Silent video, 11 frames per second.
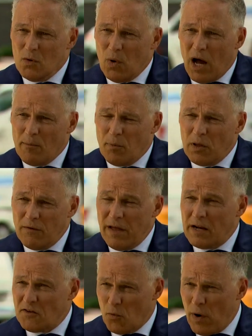Well, I believe
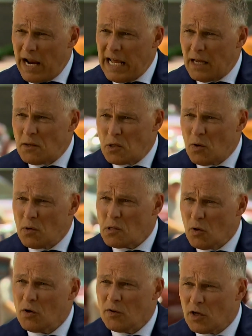that's the right answer, and
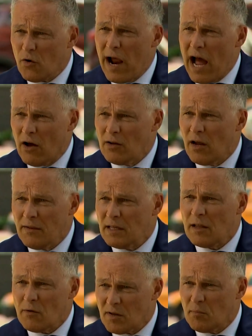so did the crowd. I think
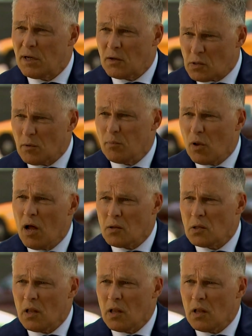that was the biggest applause